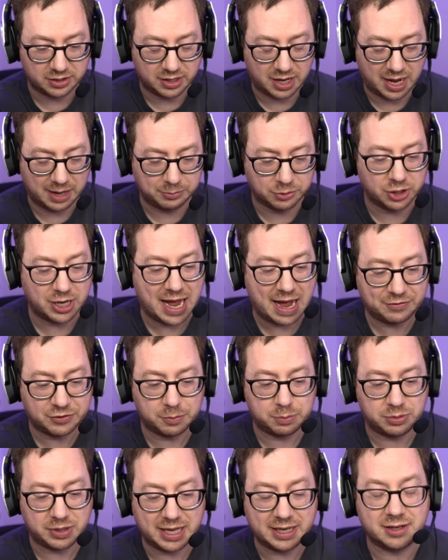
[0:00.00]
I'm going to have to
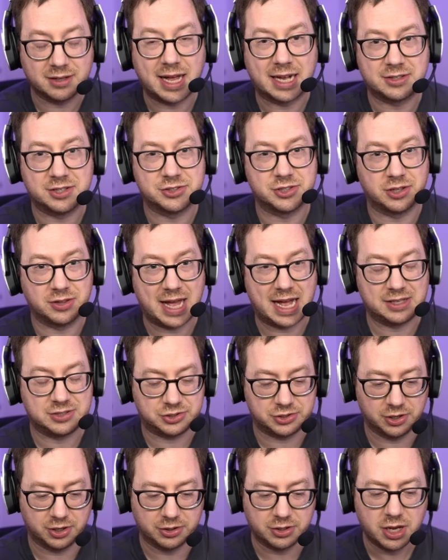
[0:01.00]
play Galactus on
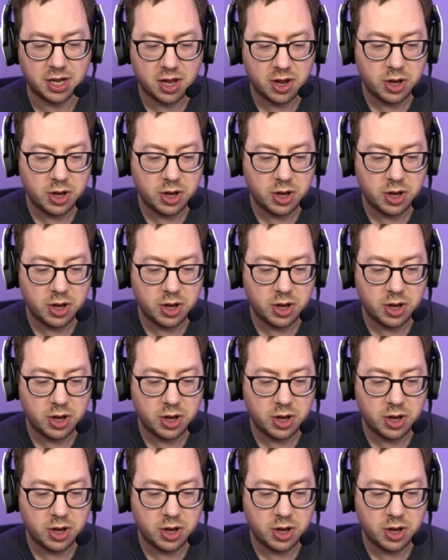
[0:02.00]
last turn.